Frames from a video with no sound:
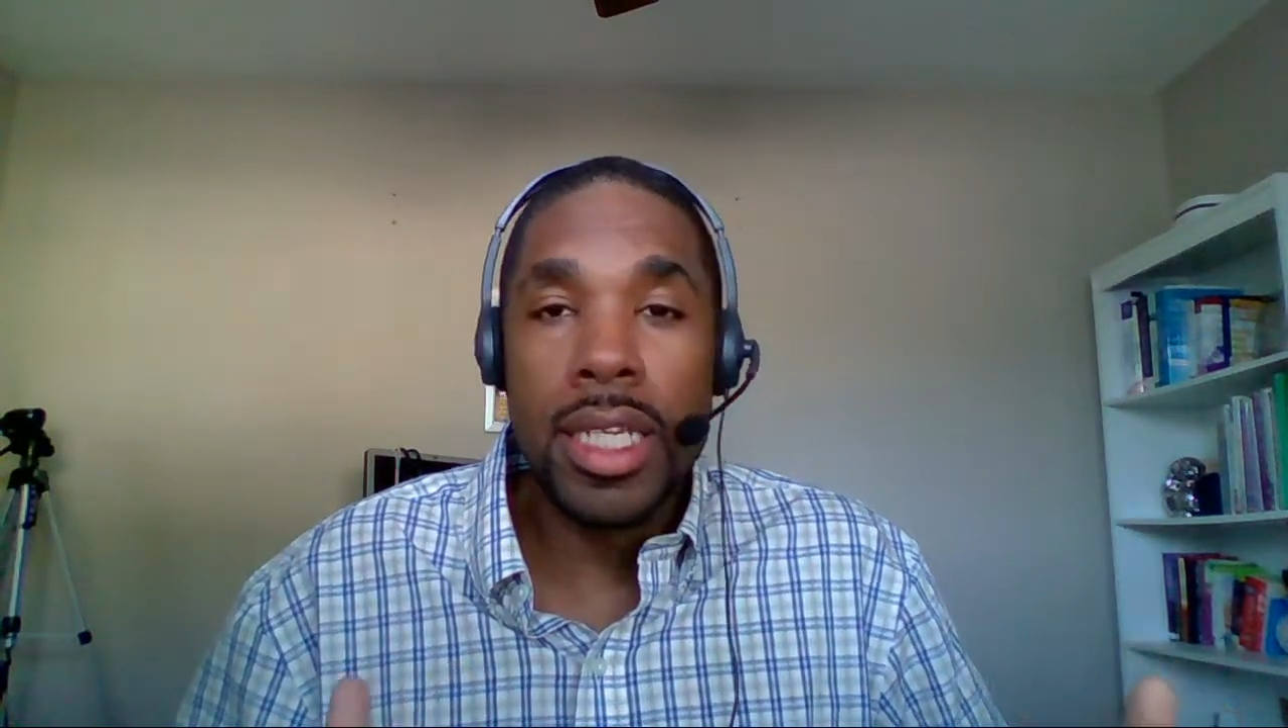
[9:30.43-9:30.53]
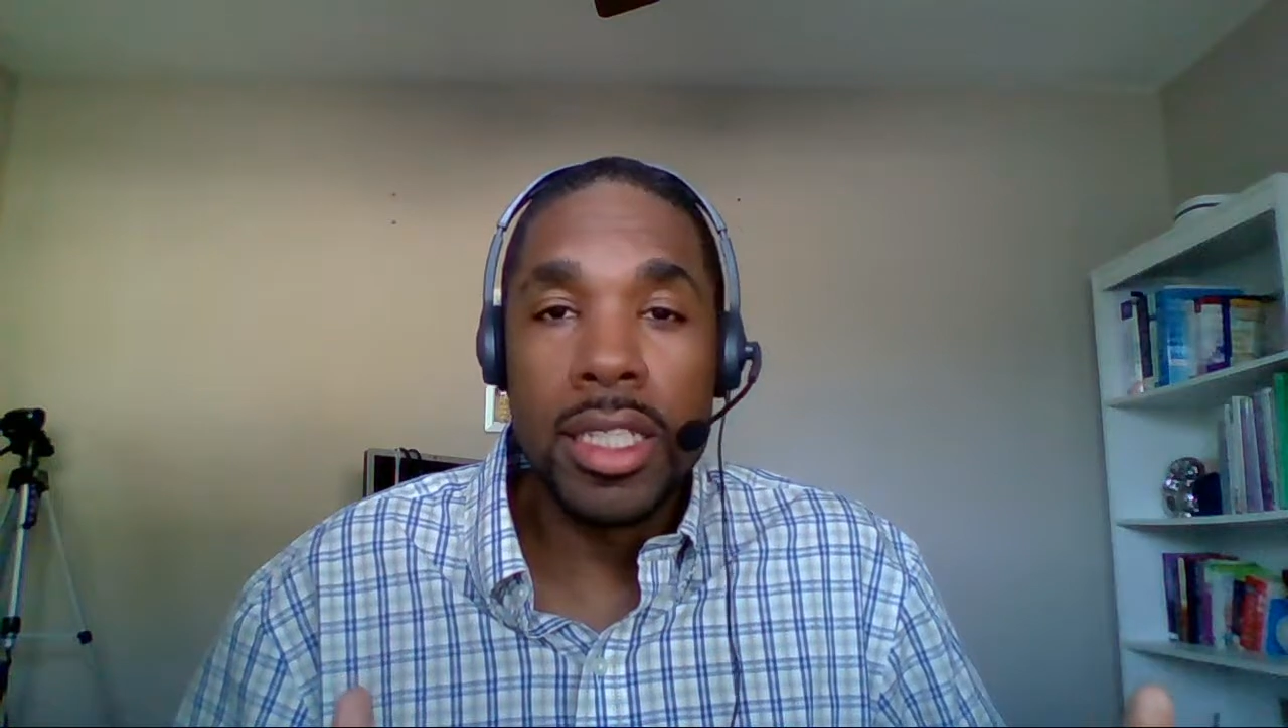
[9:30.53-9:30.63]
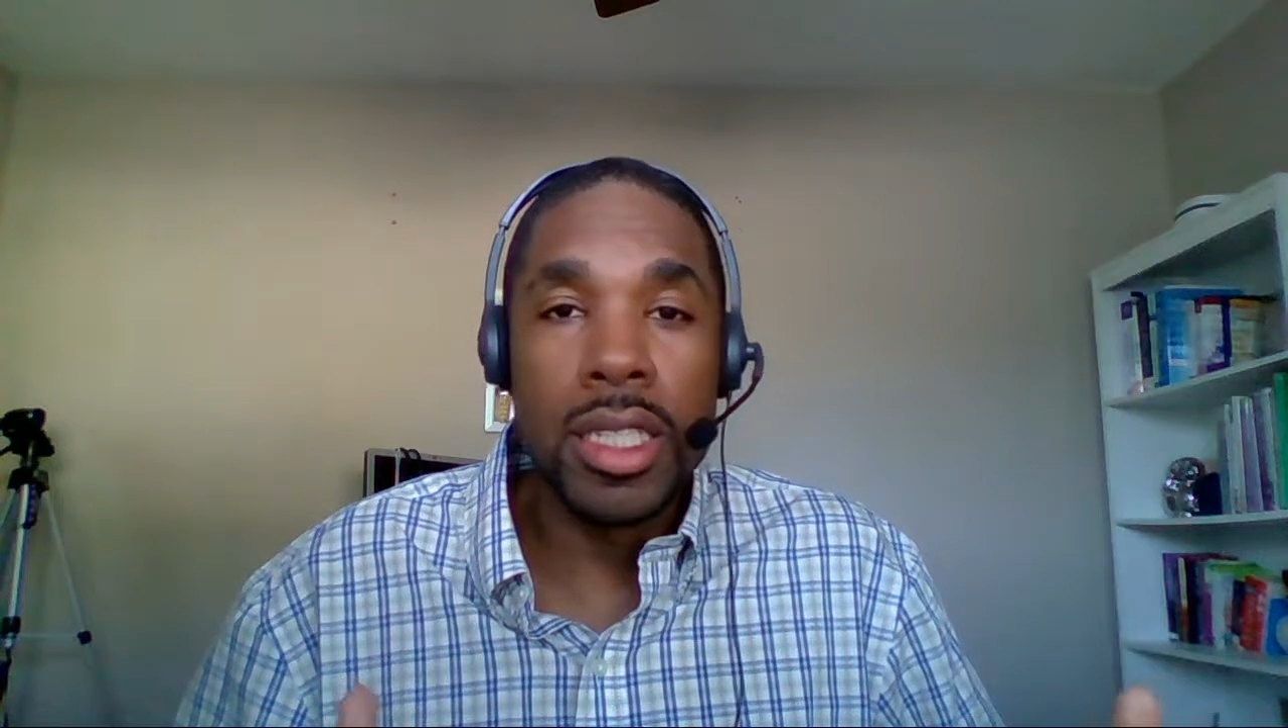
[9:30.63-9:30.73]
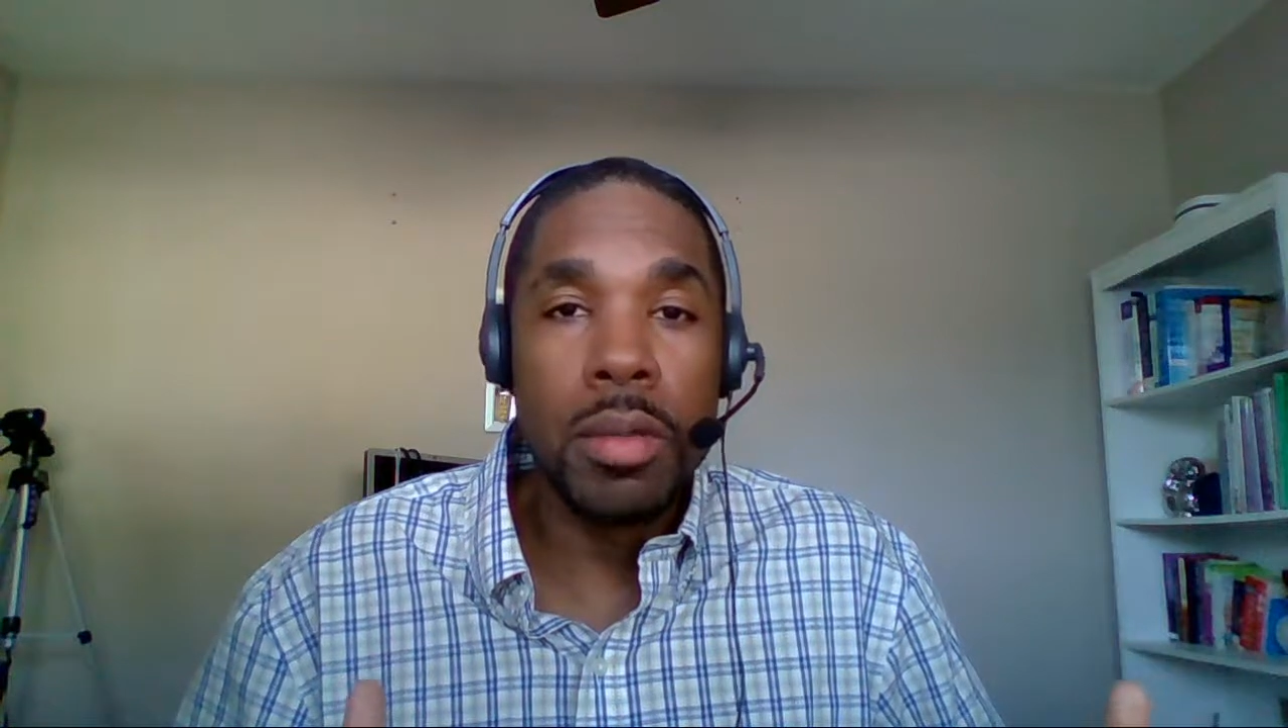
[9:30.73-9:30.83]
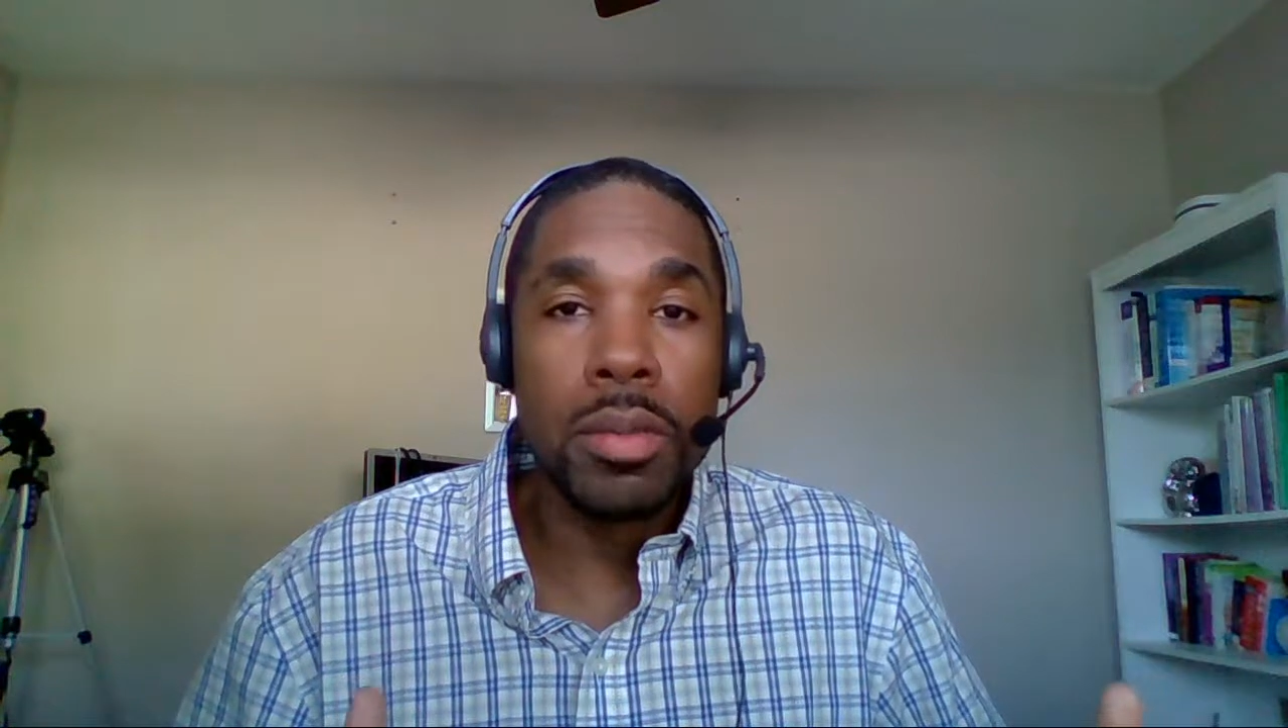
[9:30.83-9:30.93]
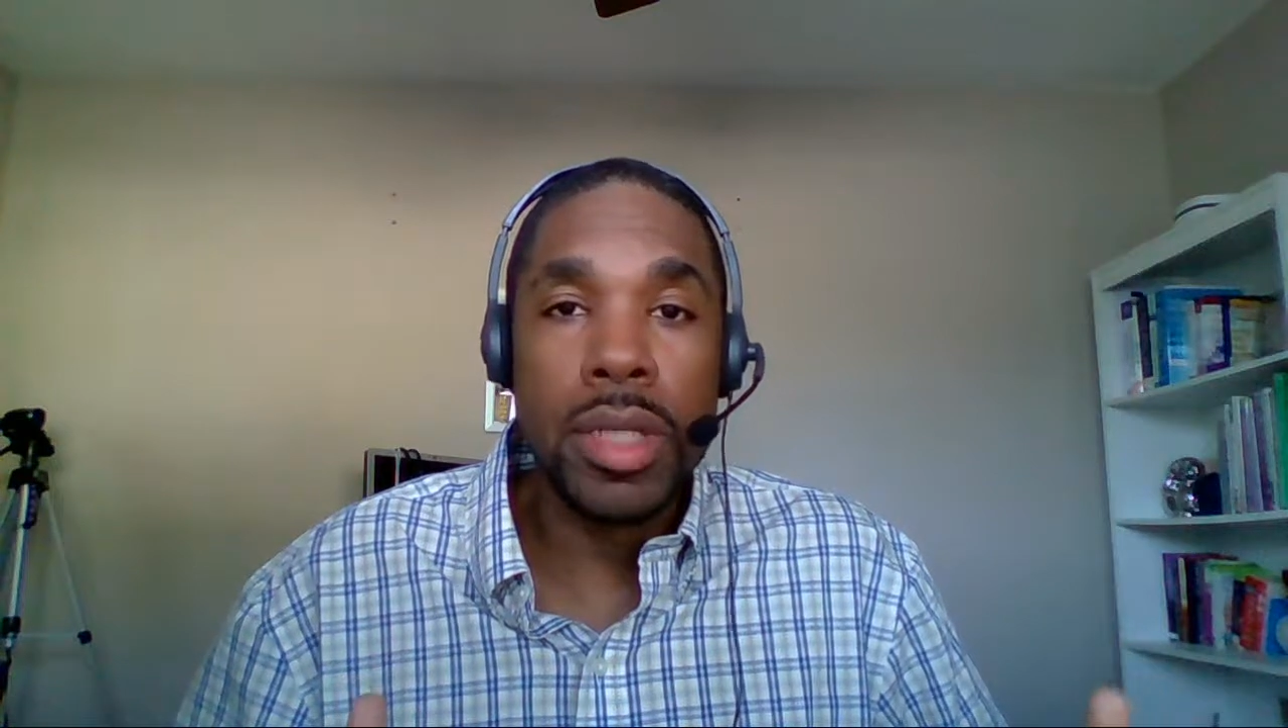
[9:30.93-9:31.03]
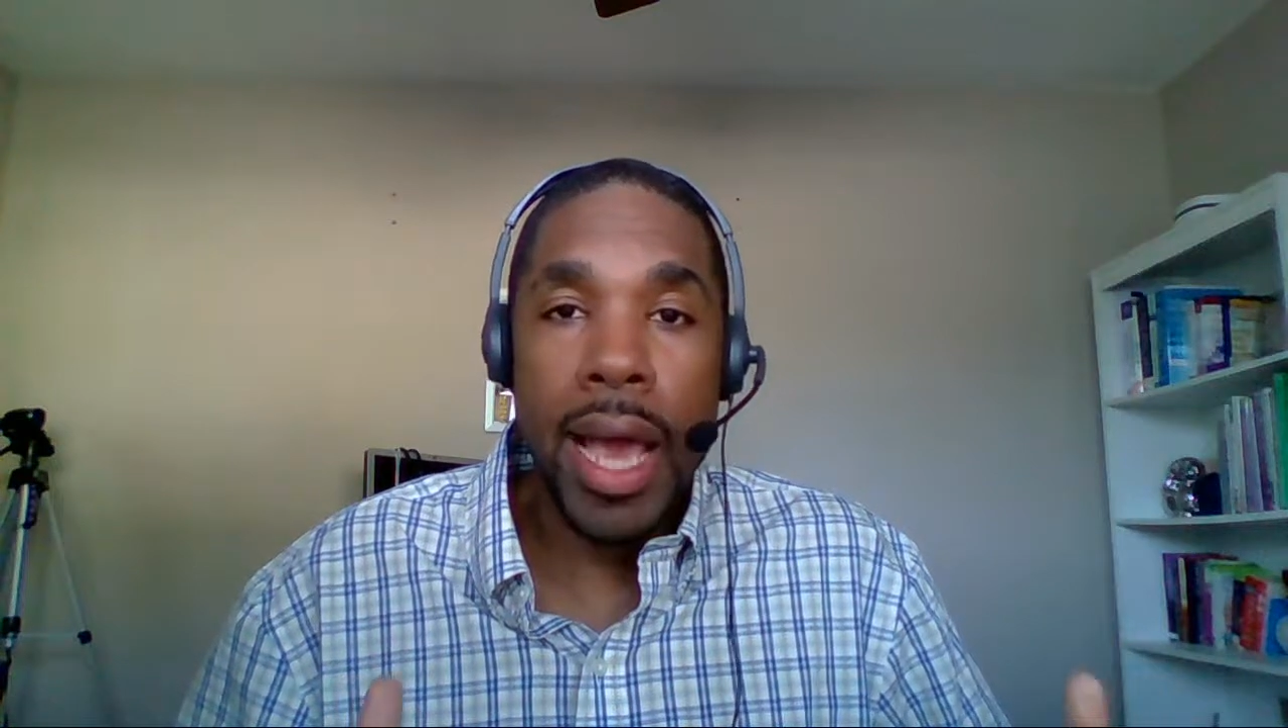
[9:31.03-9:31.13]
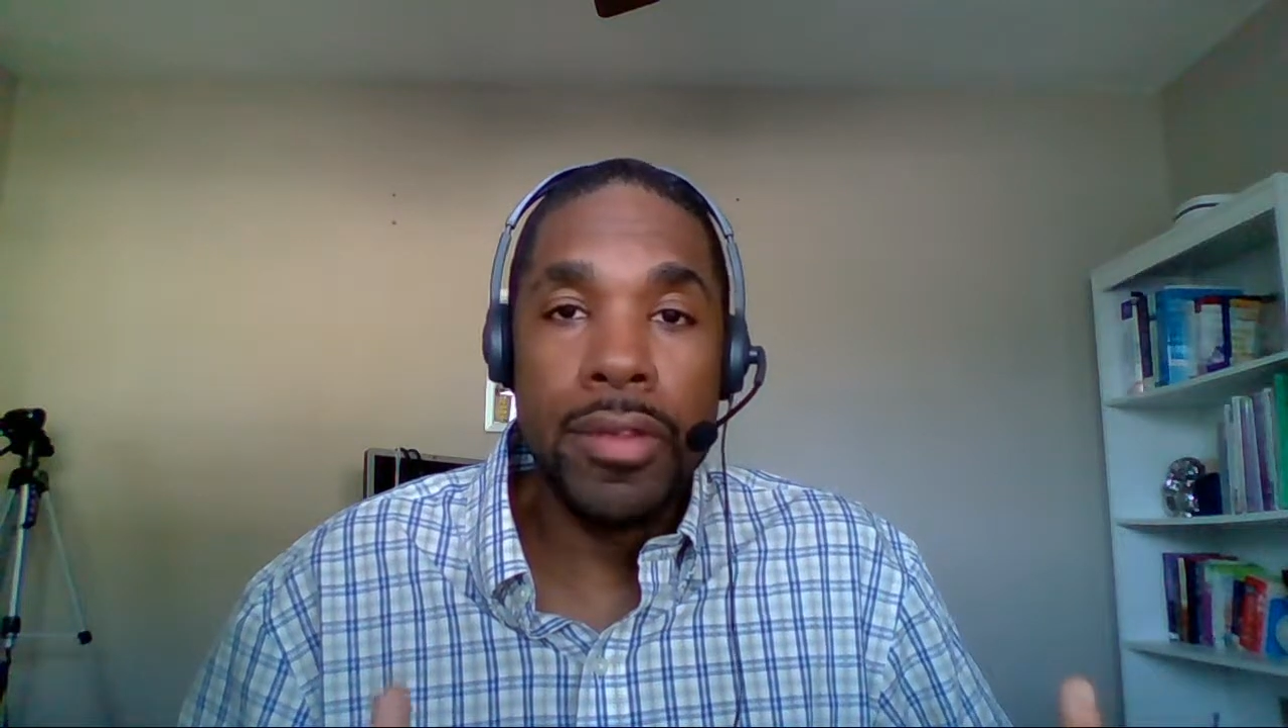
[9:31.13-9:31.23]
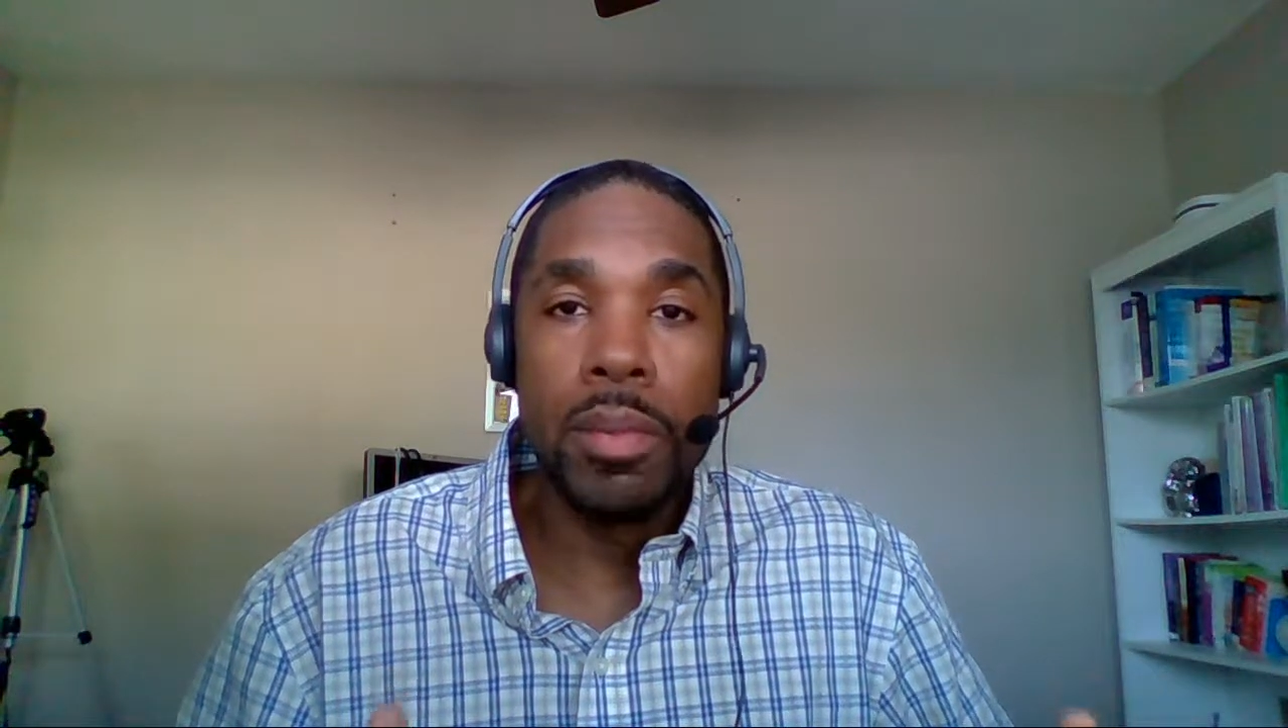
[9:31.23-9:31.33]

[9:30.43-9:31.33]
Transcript: systems have